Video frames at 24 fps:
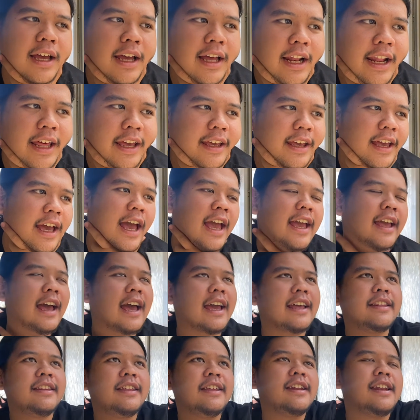like
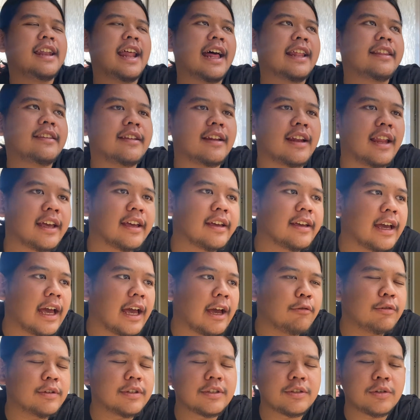I did nothing. Like I
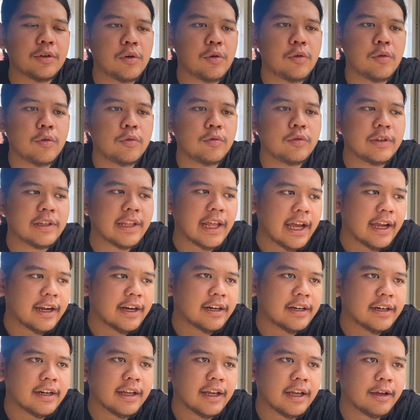was so
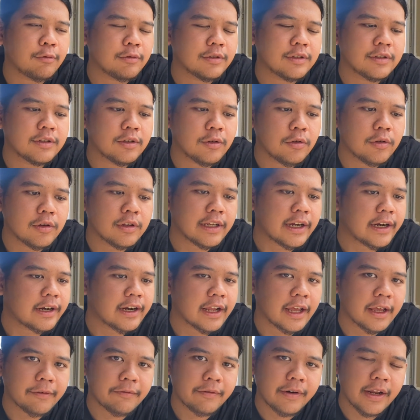tired. I was so tired
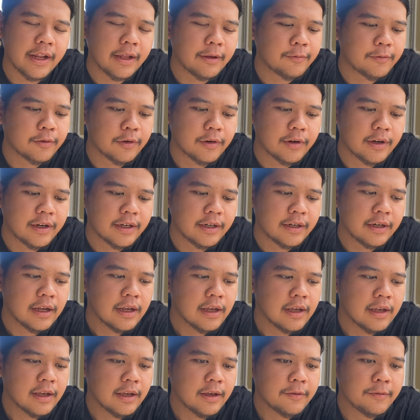every day for
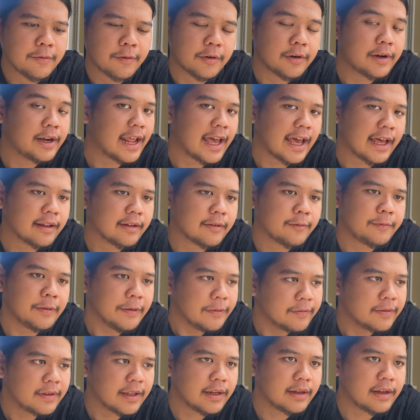that
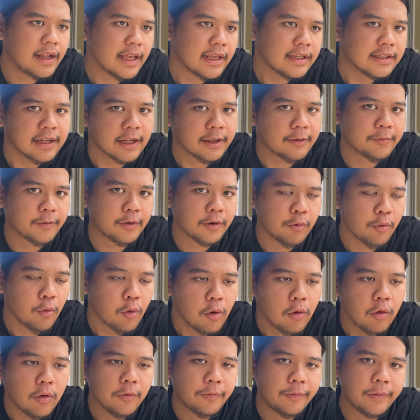15 days. Like for the
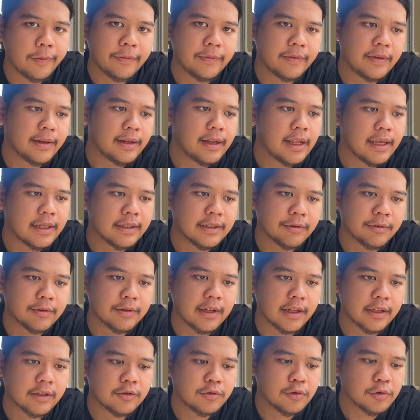whole 15 days, I was
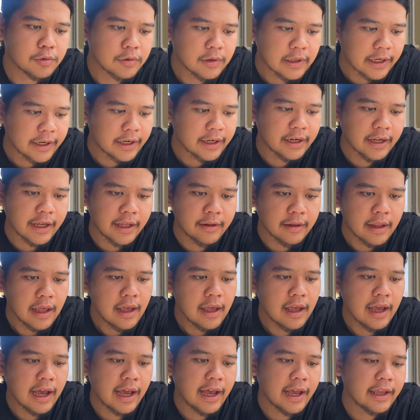like so tired, and
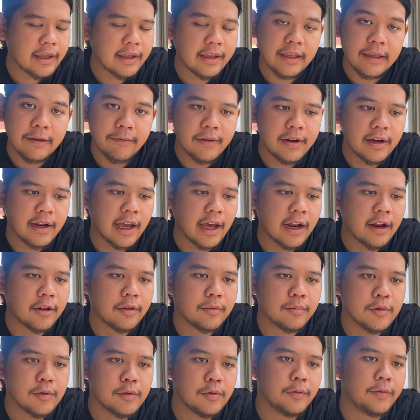I even cannot
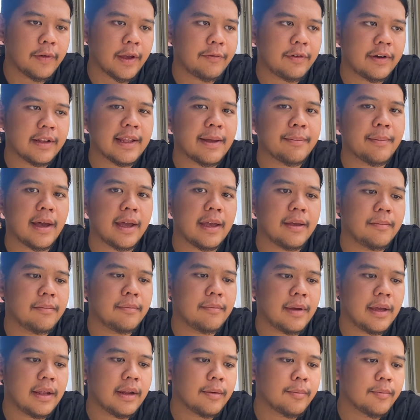move. Every time I
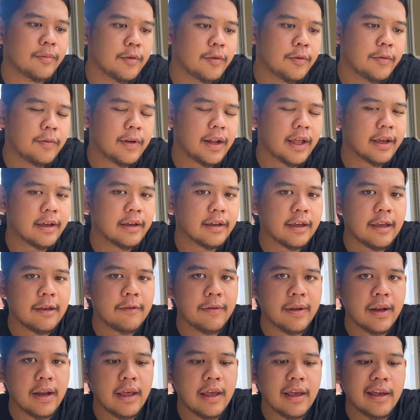may move, like
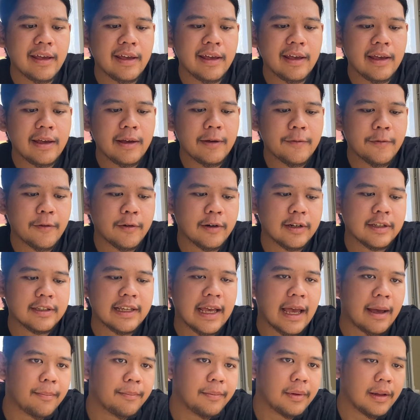even for
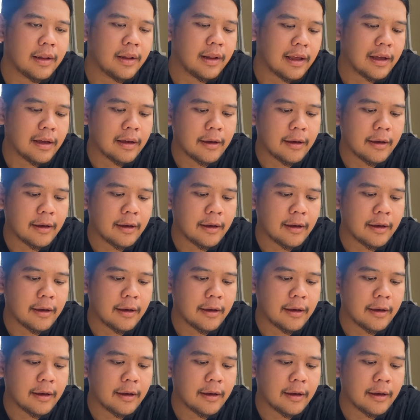example,